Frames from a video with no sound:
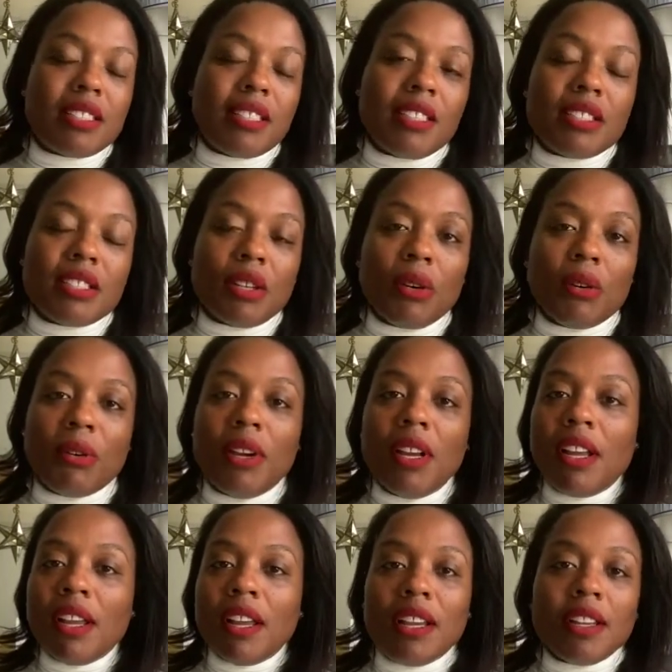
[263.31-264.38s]
And so
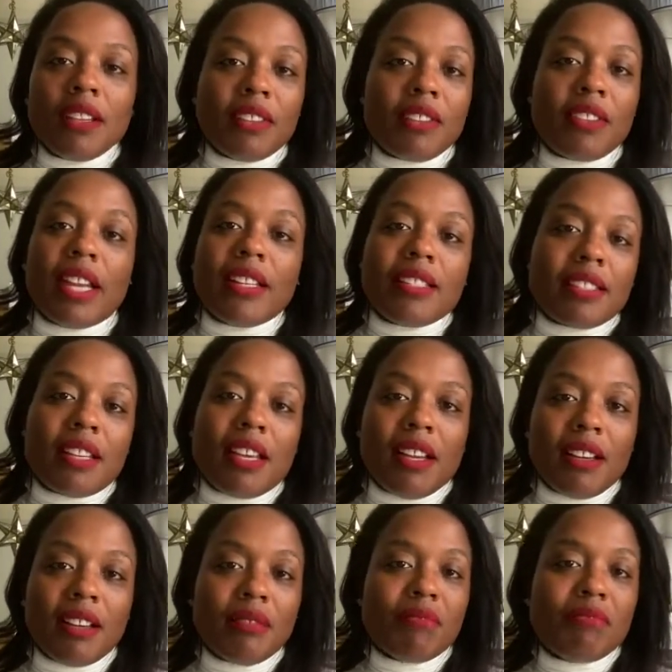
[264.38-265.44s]
that's
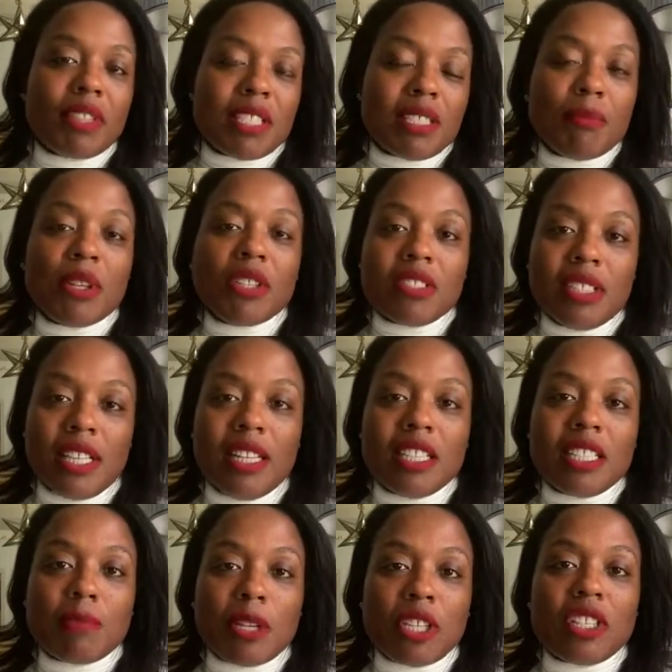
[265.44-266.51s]
what's most needed,
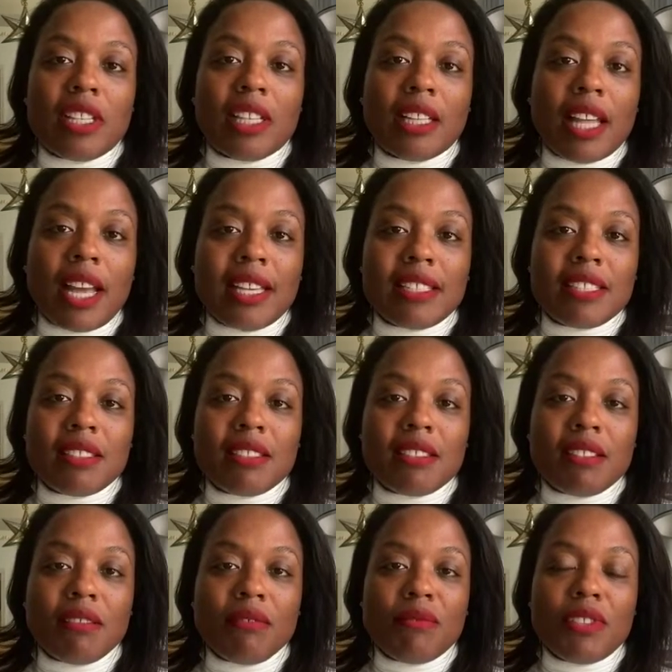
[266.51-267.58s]
especially in the
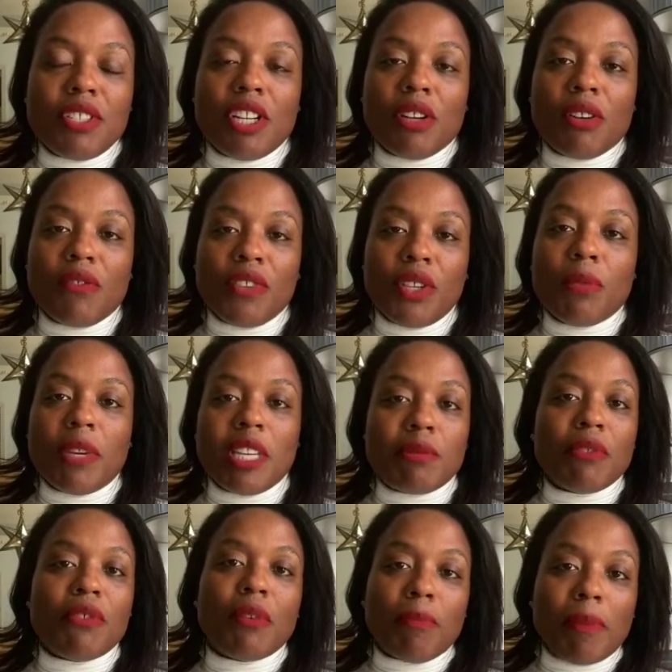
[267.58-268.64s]
last few weeks
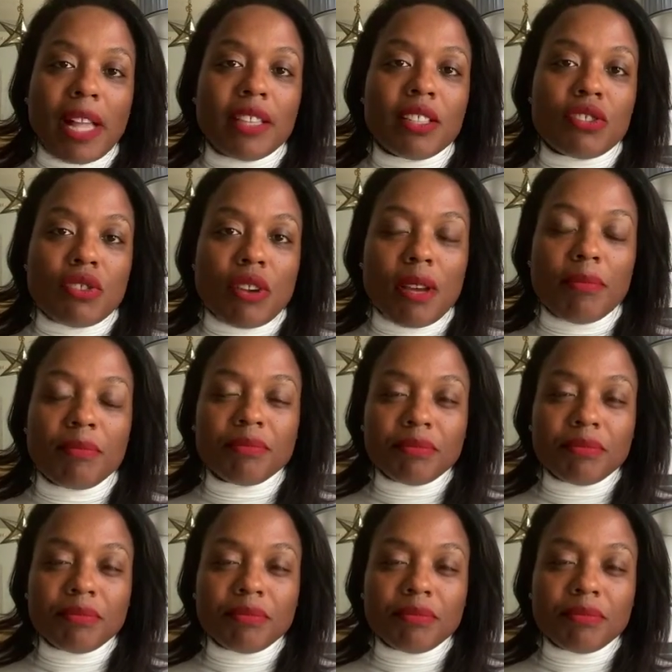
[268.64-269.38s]
before ballots drop.